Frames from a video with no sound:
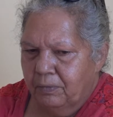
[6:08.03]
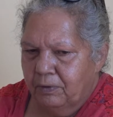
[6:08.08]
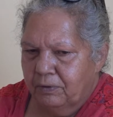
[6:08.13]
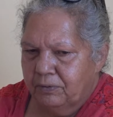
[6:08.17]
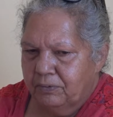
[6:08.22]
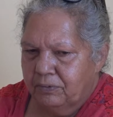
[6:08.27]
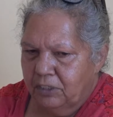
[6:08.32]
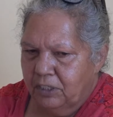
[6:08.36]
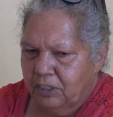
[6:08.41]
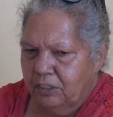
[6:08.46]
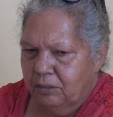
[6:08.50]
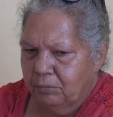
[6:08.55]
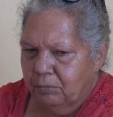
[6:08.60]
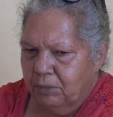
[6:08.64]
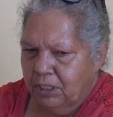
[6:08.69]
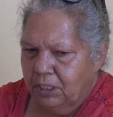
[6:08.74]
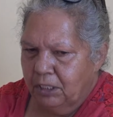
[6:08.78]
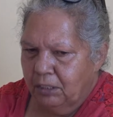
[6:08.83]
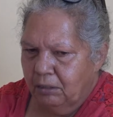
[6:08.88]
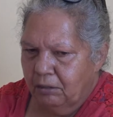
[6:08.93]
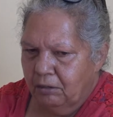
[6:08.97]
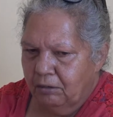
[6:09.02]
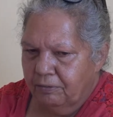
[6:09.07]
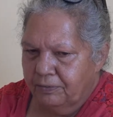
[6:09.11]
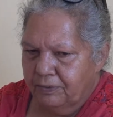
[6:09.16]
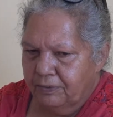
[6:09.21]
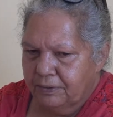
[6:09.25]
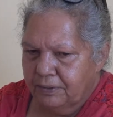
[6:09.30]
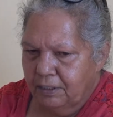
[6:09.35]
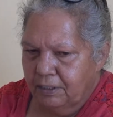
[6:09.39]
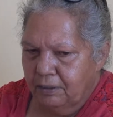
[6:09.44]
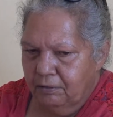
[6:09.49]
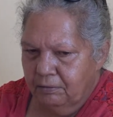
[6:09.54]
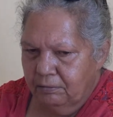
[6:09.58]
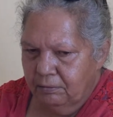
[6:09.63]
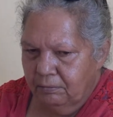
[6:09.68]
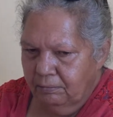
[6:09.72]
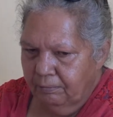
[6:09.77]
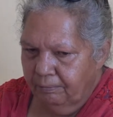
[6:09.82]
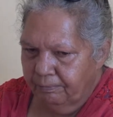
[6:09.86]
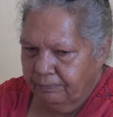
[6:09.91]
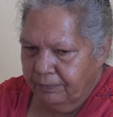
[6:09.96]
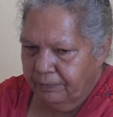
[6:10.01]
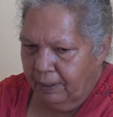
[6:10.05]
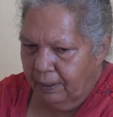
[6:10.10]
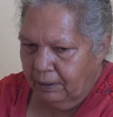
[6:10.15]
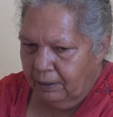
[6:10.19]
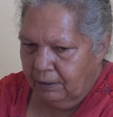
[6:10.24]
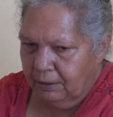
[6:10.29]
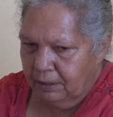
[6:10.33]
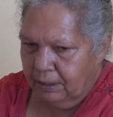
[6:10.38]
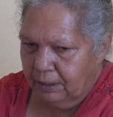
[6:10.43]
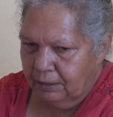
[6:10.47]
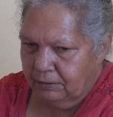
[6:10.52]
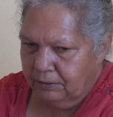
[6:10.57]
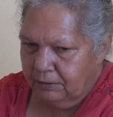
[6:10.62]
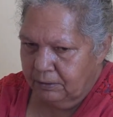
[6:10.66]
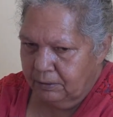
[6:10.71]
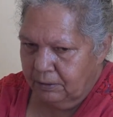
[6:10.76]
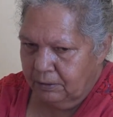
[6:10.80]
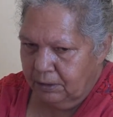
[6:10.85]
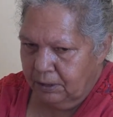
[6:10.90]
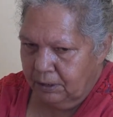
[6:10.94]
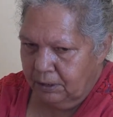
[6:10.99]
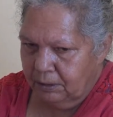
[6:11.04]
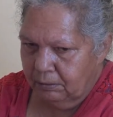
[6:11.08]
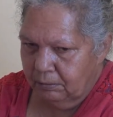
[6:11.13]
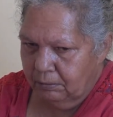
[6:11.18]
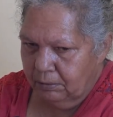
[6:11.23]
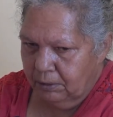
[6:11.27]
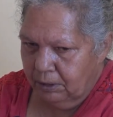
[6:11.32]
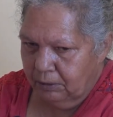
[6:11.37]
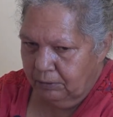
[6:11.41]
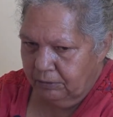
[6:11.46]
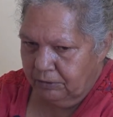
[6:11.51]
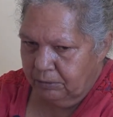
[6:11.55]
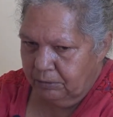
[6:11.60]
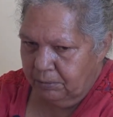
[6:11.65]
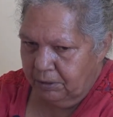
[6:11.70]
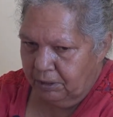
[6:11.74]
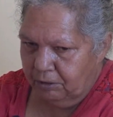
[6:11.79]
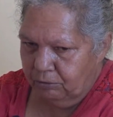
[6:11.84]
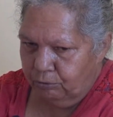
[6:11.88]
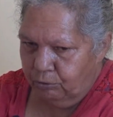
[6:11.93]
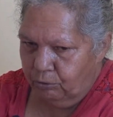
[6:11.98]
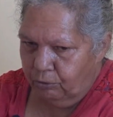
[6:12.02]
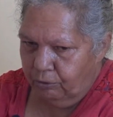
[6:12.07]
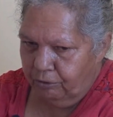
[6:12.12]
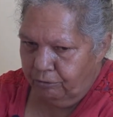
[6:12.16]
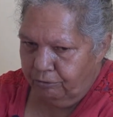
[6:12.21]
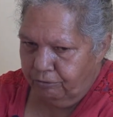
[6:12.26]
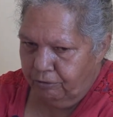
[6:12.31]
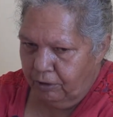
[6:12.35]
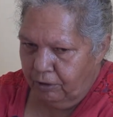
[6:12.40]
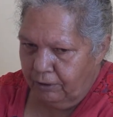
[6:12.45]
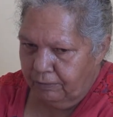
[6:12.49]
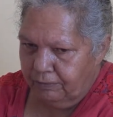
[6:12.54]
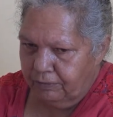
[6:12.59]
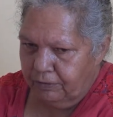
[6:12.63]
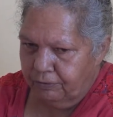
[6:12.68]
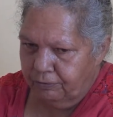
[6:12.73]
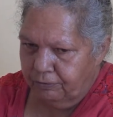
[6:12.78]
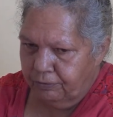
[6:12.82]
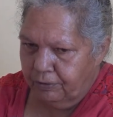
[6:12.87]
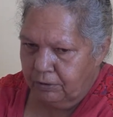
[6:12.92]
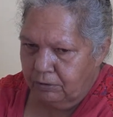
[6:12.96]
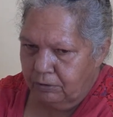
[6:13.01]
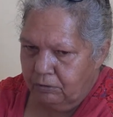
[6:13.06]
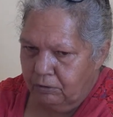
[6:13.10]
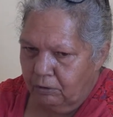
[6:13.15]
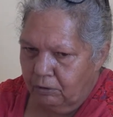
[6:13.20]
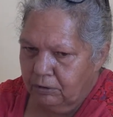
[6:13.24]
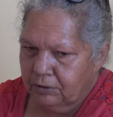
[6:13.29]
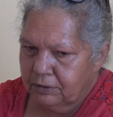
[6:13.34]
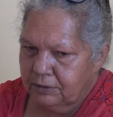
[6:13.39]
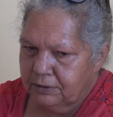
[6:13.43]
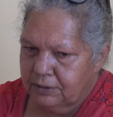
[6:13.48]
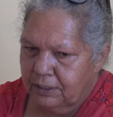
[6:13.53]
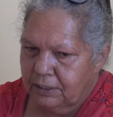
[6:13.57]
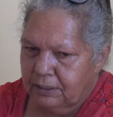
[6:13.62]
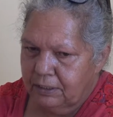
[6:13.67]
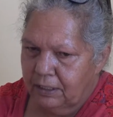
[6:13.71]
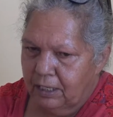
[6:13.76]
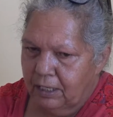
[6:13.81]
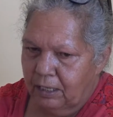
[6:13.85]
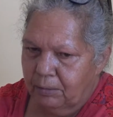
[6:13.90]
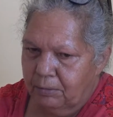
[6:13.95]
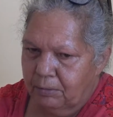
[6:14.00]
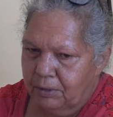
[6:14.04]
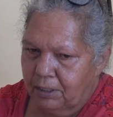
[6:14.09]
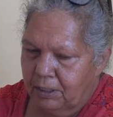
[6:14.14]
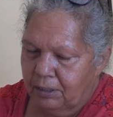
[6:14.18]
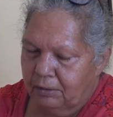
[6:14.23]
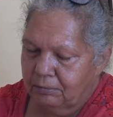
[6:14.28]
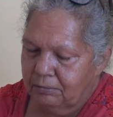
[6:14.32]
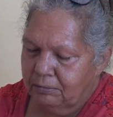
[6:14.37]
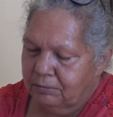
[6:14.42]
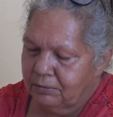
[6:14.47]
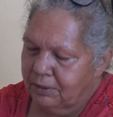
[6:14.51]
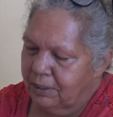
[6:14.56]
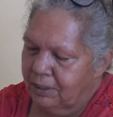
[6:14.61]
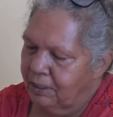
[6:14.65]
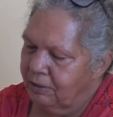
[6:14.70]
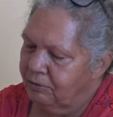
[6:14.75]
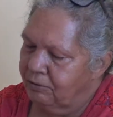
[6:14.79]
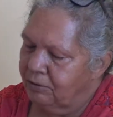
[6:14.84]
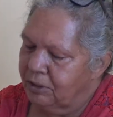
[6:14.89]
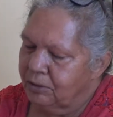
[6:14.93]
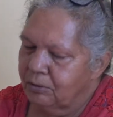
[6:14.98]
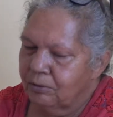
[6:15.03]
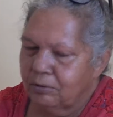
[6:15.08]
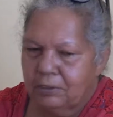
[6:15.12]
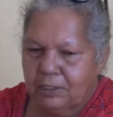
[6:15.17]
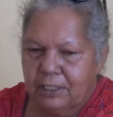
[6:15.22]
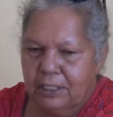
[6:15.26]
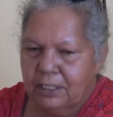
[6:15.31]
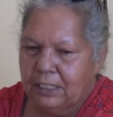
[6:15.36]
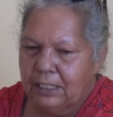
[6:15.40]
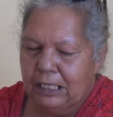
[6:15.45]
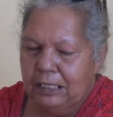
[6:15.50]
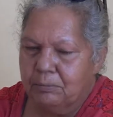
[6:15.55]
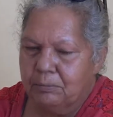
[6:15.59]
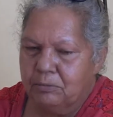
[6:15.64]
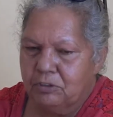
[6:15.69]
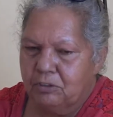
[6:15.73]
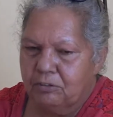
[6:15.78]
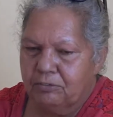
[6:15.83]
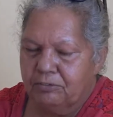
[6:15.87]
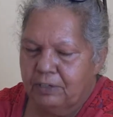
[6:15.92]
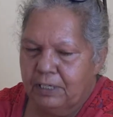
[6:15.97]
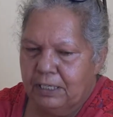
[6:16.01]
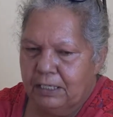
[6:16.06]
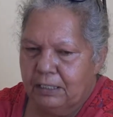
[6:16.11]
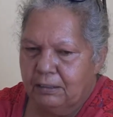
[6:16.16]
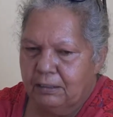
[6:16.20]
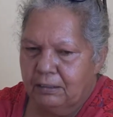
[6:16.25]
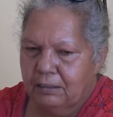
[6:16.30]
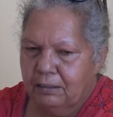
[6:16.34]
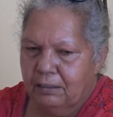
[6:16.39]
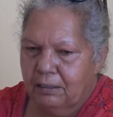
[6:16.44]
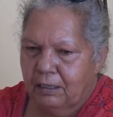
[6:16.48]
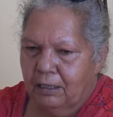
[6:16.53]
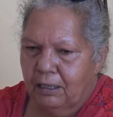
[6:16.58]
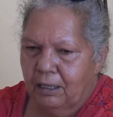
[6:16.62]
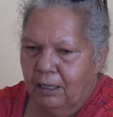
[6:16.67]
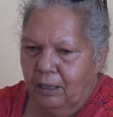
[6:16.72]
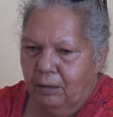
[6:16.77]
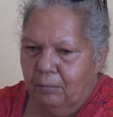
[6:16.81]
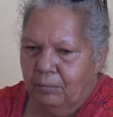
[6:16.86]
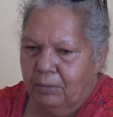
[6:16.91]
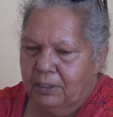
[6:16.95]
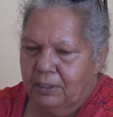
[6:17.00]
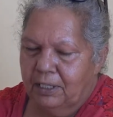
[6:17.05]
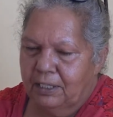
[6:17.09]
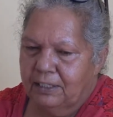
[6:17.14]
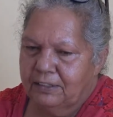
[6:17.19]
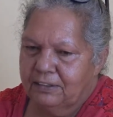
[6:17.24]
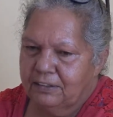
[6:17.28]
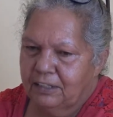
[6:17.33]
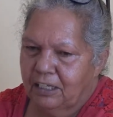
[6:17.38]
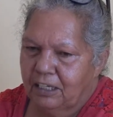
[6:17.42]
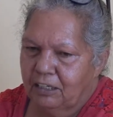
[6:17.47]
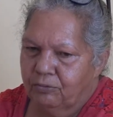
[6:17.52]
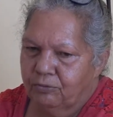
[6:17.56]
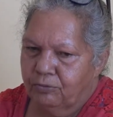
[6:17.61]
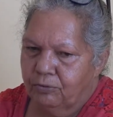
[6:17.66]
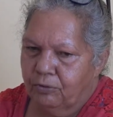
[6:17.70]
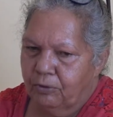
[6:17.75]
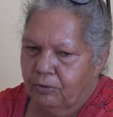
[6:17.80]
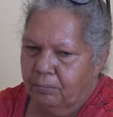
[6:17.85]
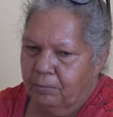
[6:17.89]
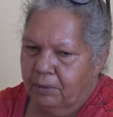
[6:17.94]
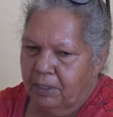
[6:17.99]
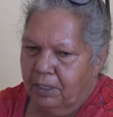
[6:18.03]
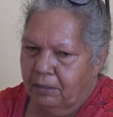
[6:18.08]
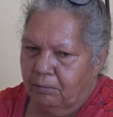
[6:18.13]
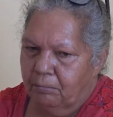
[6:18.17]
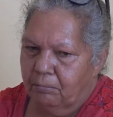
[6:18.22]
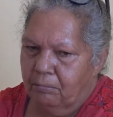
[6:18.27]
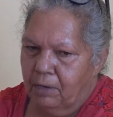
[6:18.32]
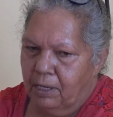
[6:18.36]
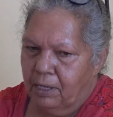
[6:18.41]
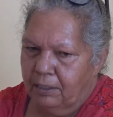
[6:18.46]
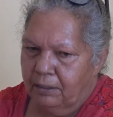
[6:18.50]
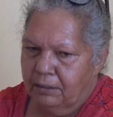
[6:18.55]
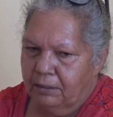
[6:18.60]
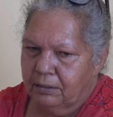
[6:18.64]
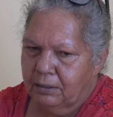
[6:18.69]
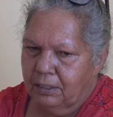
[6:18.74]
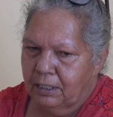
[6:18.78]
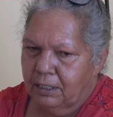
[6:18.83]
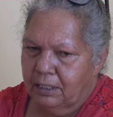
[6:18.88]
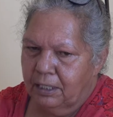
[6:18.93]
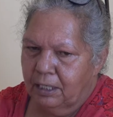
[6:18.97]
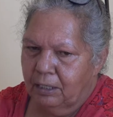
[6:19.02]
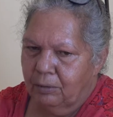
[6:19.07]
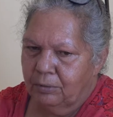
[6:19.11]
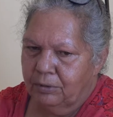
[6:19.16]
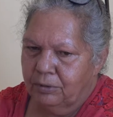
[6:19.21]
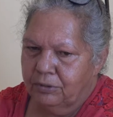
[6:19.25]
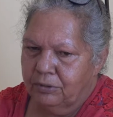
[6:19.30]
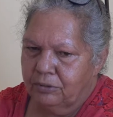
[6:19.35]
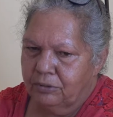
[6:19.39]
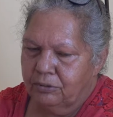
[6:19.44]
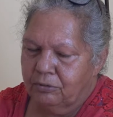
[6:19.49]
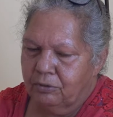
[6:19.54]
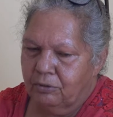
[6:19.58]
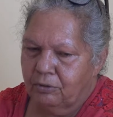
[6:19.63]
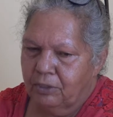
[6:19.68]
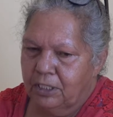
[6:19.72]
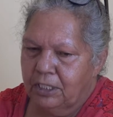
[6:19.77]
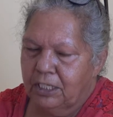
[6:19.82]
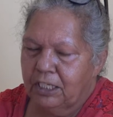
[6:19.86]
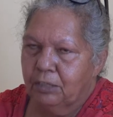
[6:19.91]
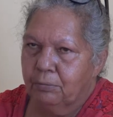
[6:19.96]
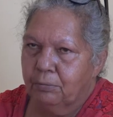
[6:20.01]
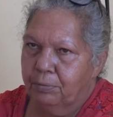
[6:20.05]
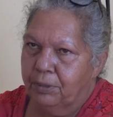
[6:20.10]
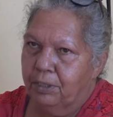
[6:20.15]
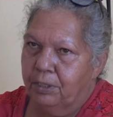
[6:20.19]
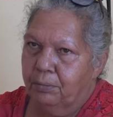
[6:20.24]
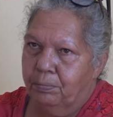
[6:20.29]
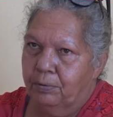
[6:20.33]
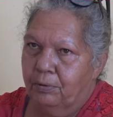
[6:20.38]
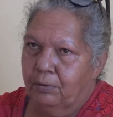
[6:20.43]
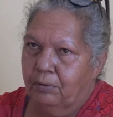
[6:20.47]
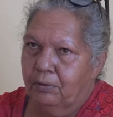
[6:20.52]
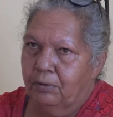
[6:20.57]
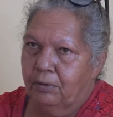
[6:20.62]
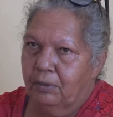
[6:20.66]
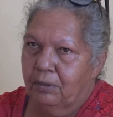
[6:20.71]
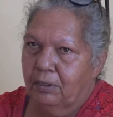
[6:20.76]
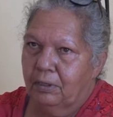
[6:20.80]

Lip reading: senior medical officer, and then there was about four or five different doctors that came, and I can't recall their names offhand, but they stayed for about a month, and they were just screening people.